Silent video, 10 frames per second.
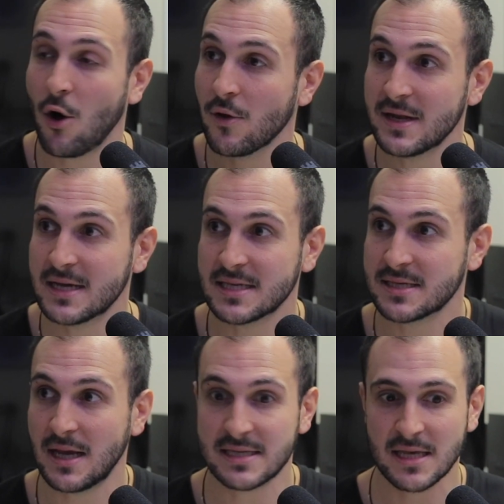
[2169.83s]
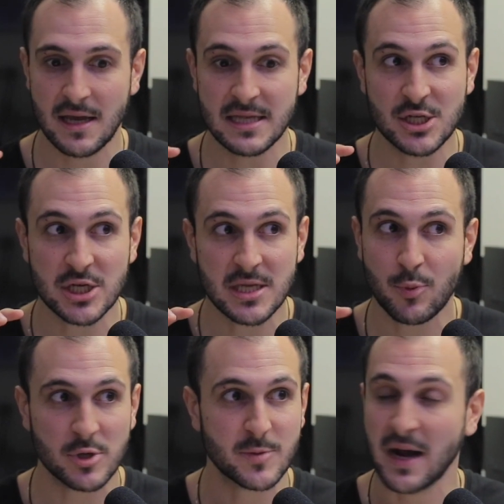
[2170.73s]
all it is it's just a
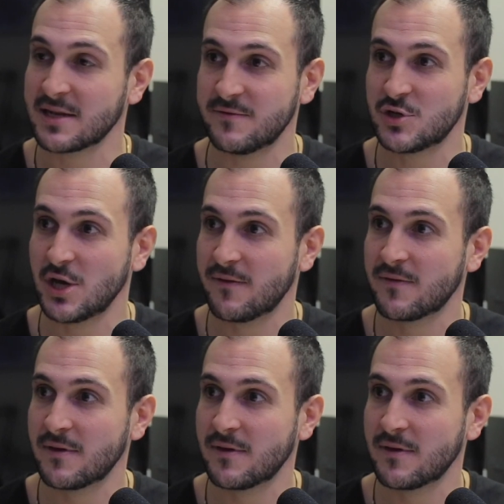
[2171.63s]
perspective shift.